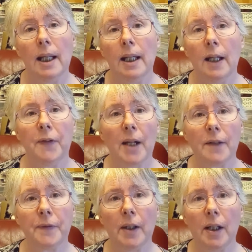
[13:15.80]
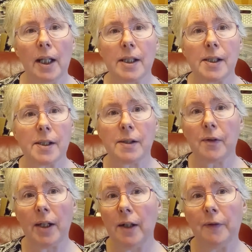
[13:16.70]
If the advert is
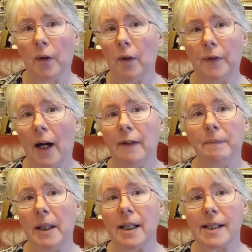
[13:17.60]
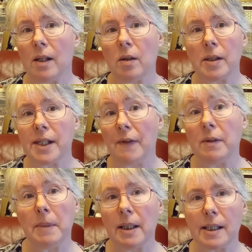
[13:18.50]
3, 4, 5 minutes long, 7
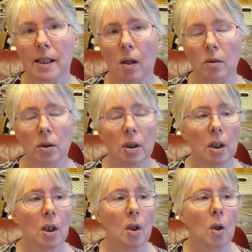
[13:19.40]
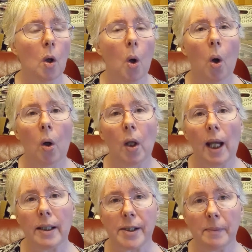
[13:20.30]
minutes long, or
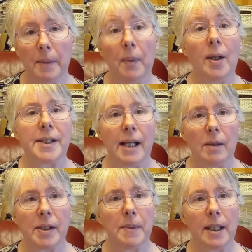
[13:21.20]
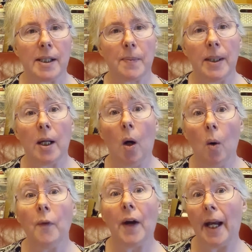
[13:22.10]
like somebody pointed out to me this week,
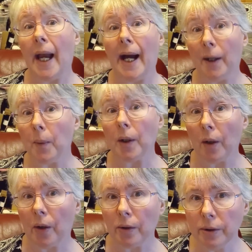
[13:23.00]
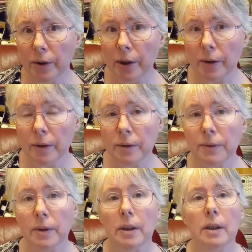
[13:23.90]
over an hour long,
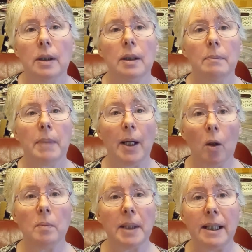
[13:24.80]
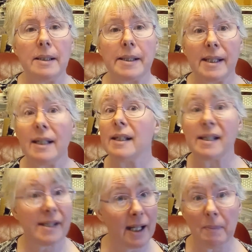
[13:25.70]
by all means,
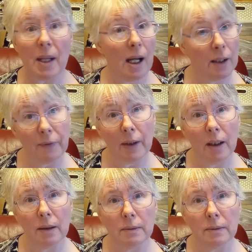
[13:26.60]
skip that advert.